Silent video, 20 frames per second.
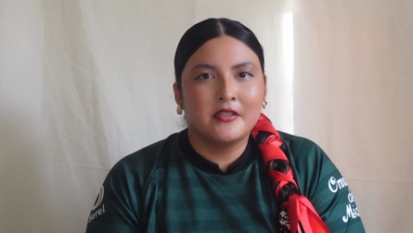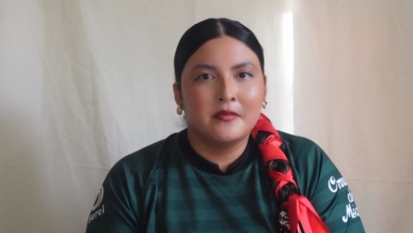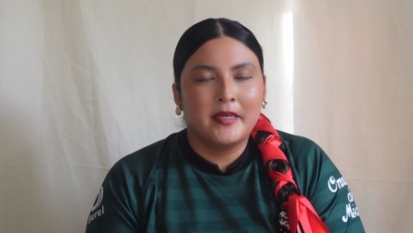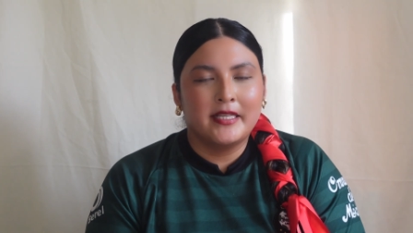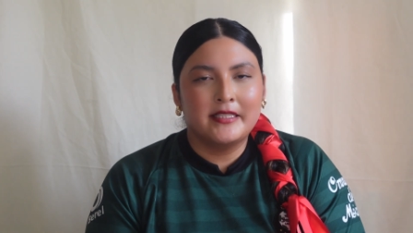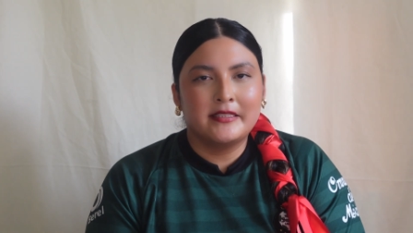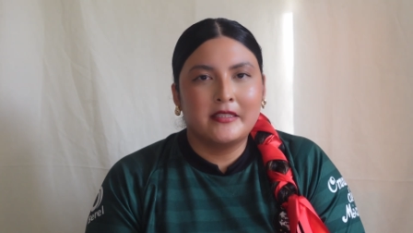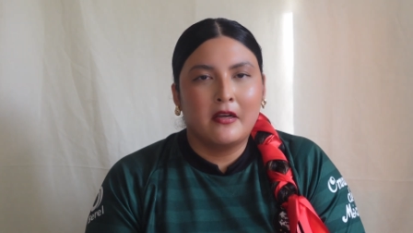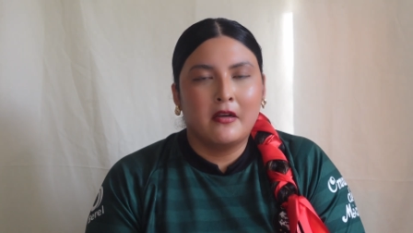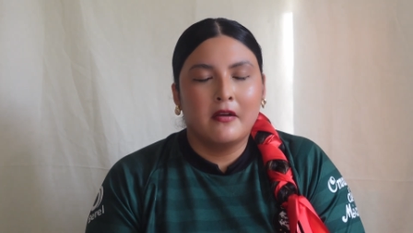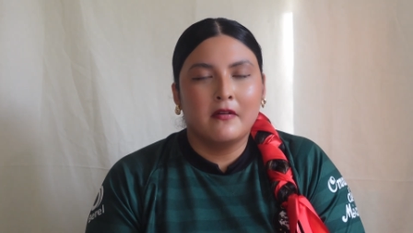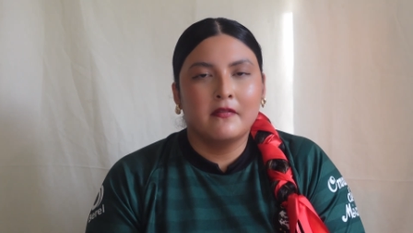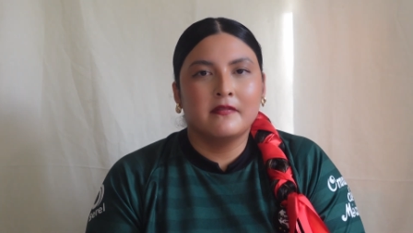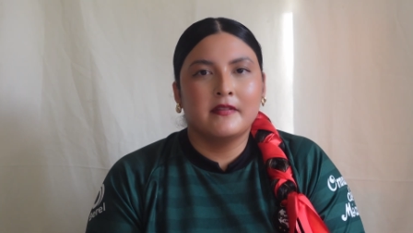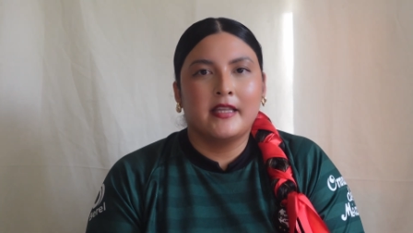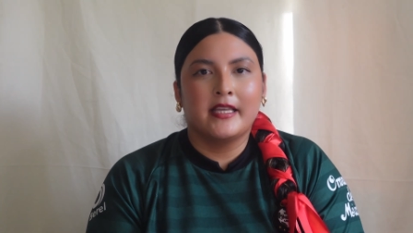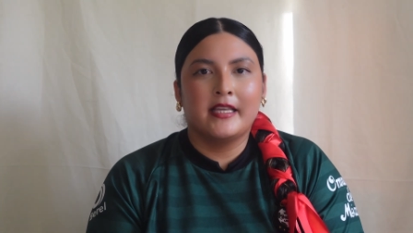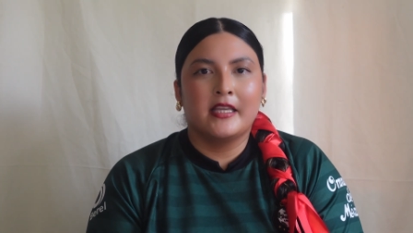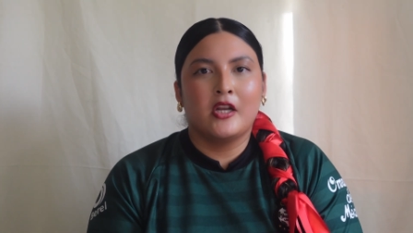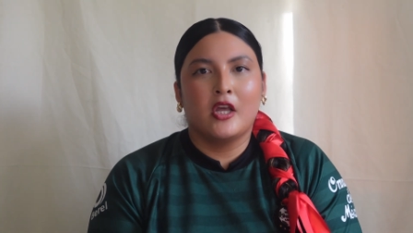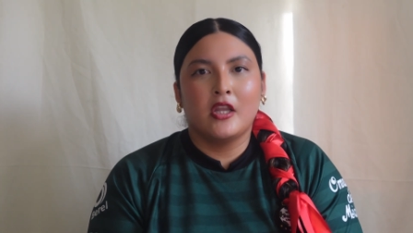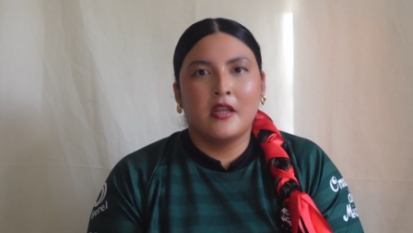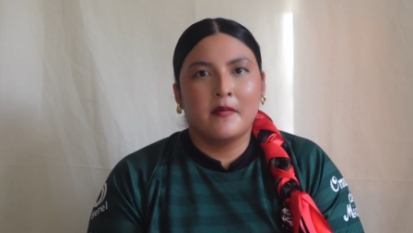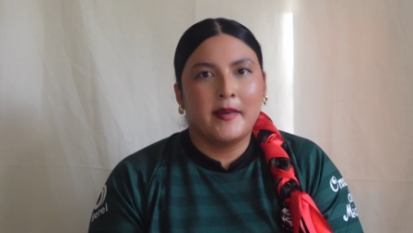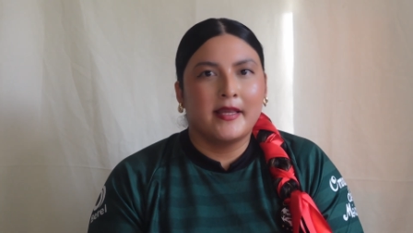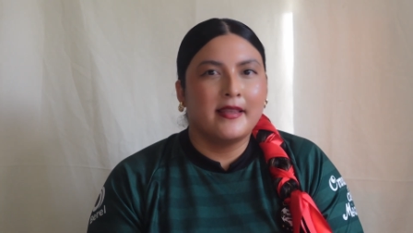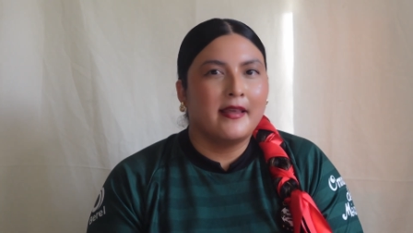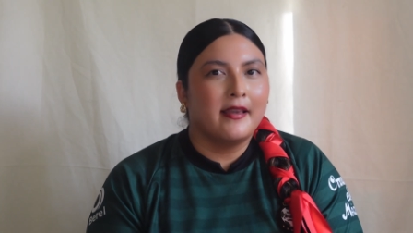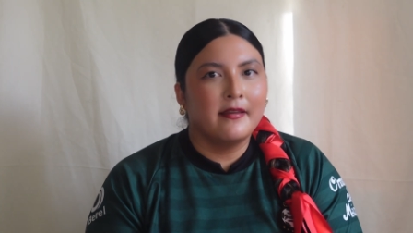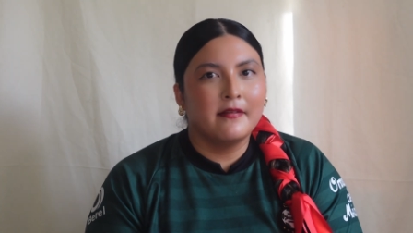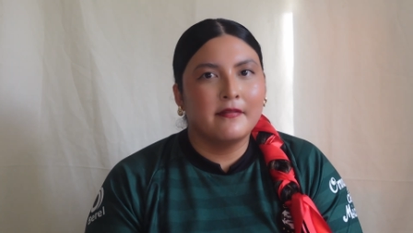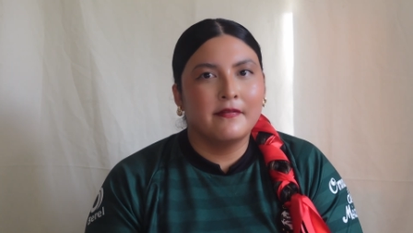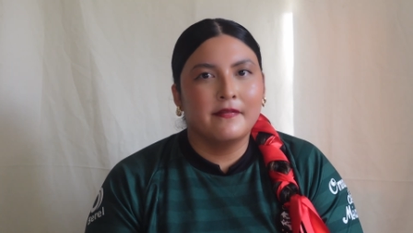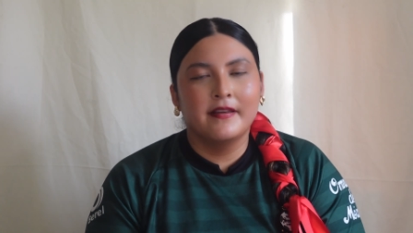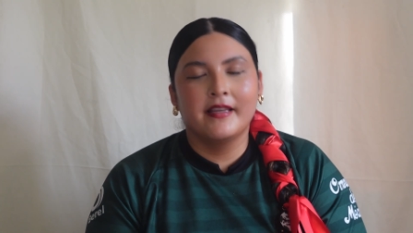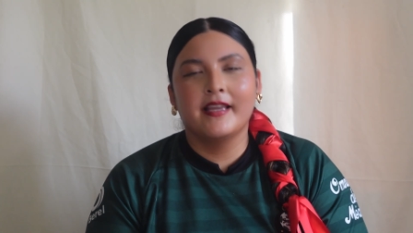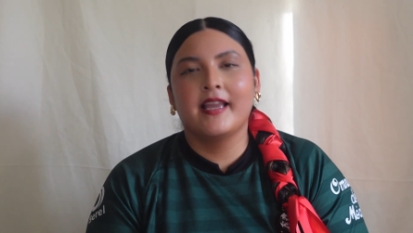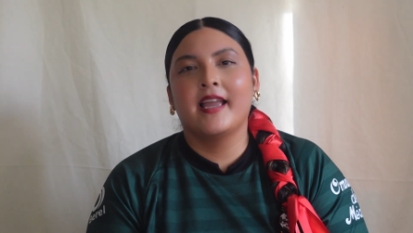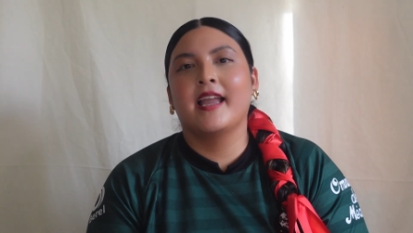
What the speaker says: to myself like in all of my life.